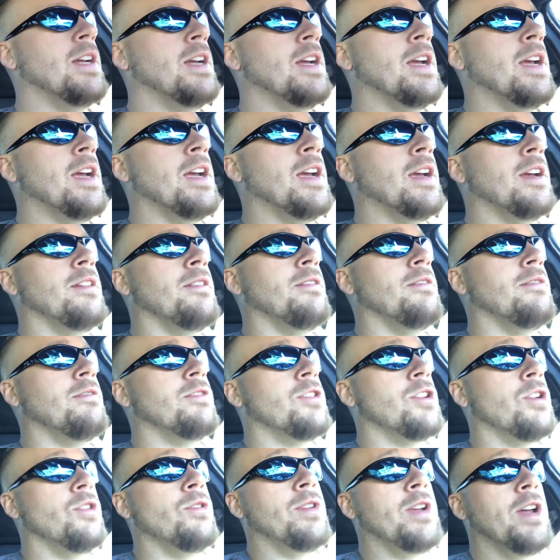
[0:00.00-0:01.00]
And
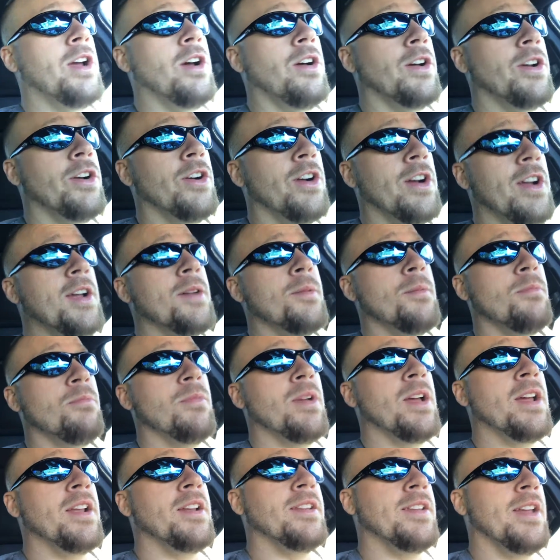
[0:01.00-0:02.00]
so now here I am,
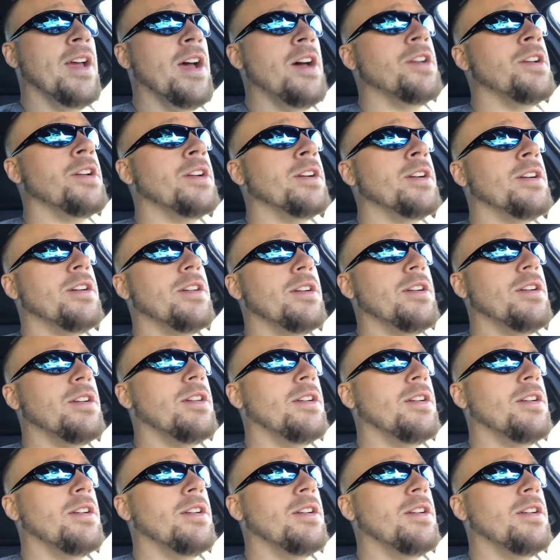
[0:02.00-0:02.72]
heading down here.